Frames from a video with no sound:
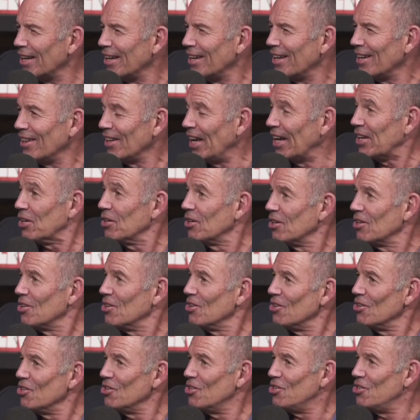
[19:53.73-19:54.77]
Yeah. Like,
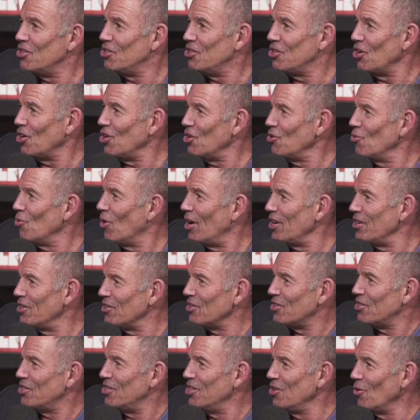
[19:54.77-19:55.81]
do you want your
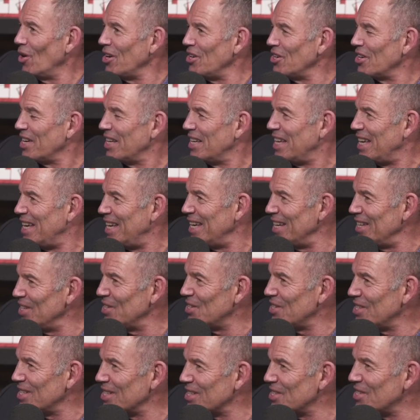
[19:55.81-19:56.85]
do you want your
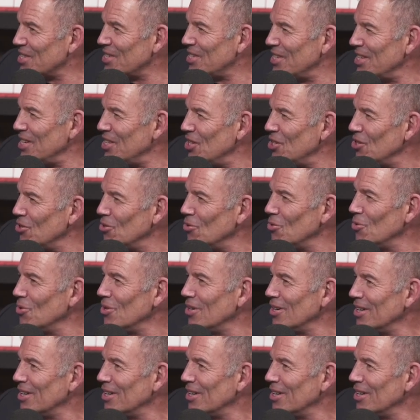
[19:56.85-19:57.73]
kids to see you